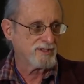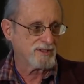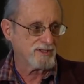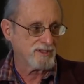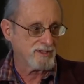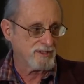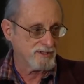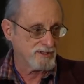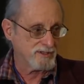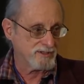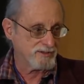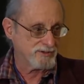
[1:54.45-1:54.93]

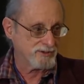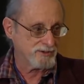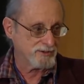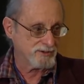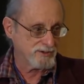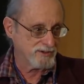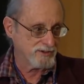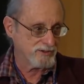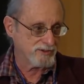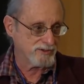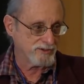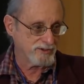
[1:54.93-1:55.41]

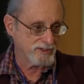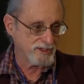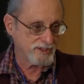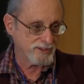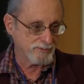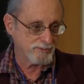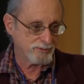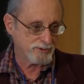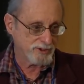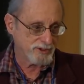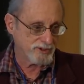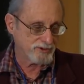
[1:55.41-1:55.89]

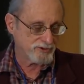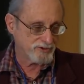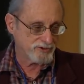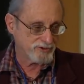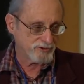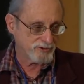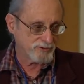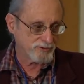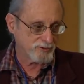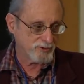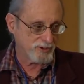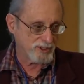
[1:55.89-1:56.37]
the
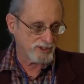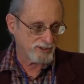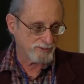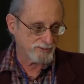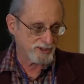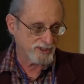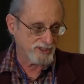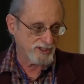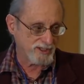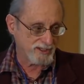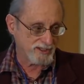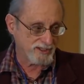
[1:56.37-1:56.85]
predictions of quantum
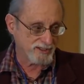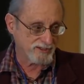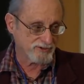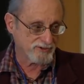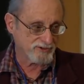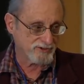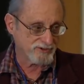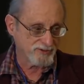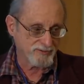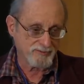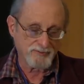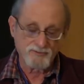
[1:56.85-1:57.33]

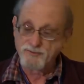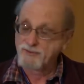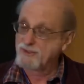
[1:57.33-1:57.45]
mechanics.